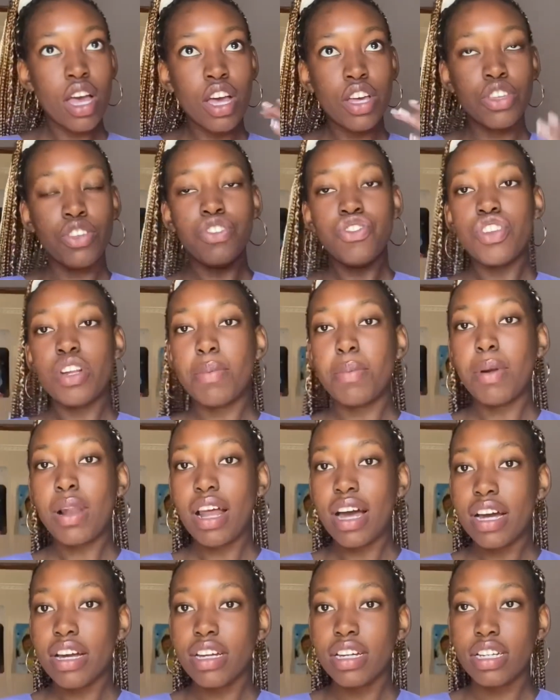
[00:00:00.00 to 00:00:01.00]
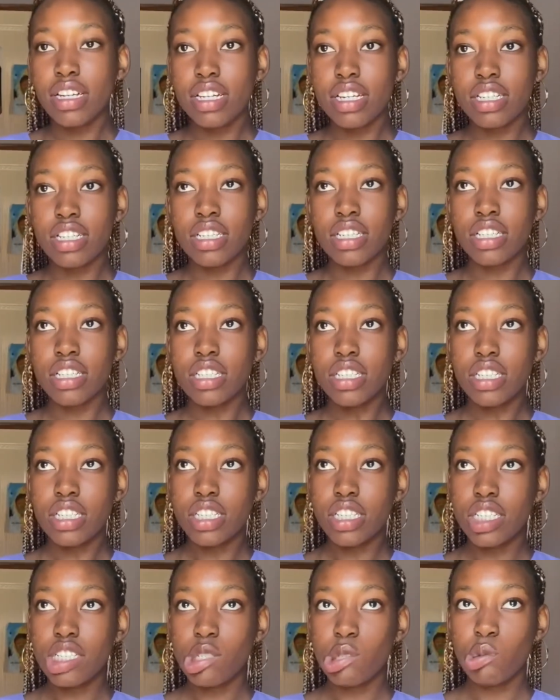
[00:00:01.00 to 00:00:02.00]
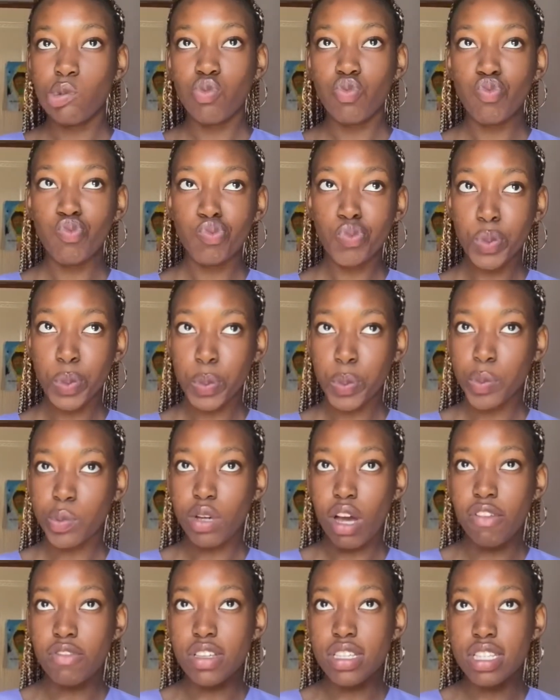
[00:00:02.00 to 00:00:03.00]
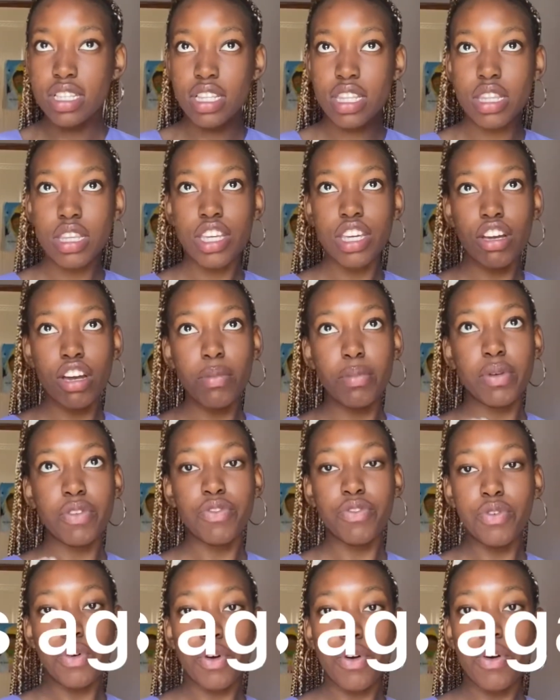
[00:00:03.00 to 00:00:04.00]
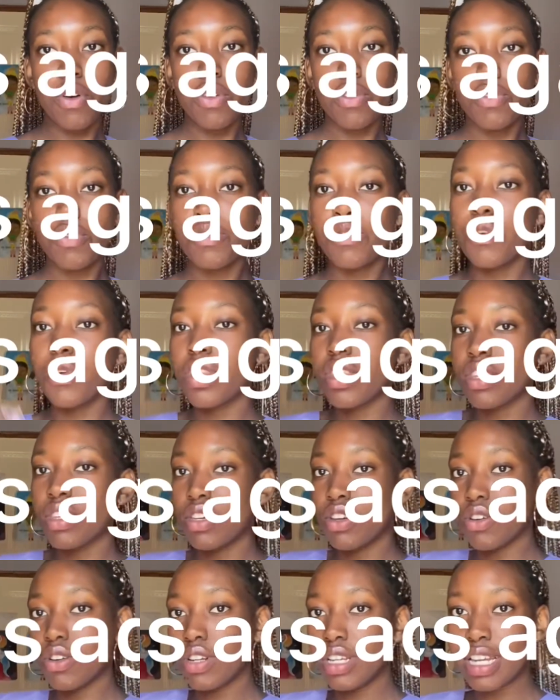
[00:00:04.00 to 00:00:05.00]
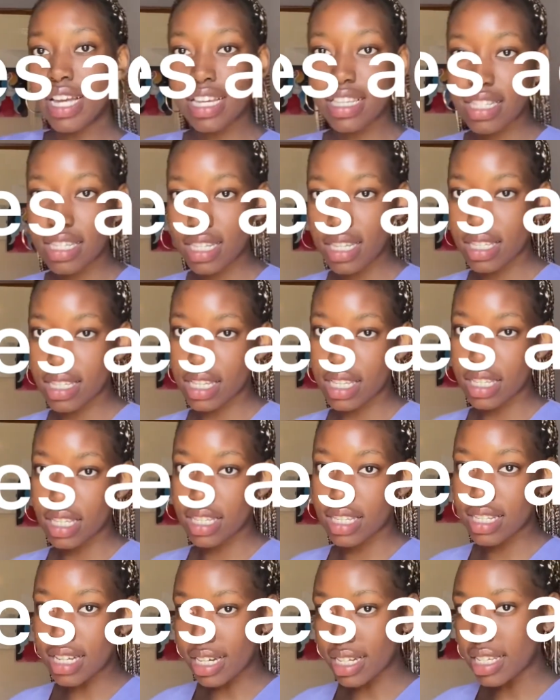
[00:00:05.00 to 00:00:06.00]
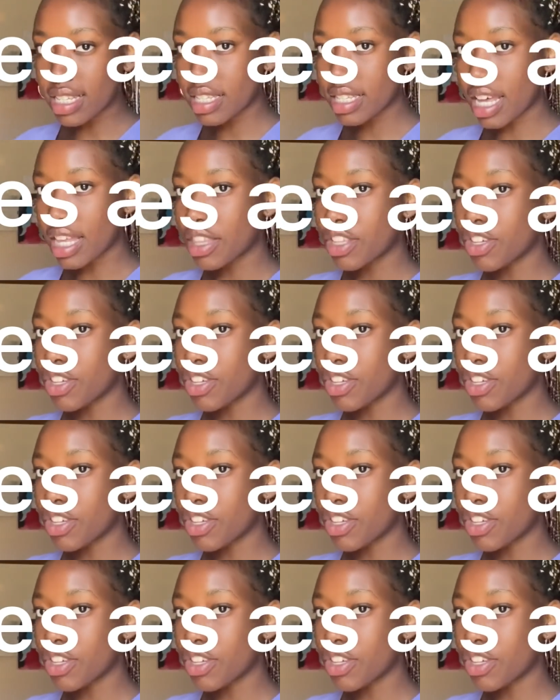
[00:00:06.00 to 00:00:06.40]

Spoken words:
You should apply in obviously the year before for your next year's studies at the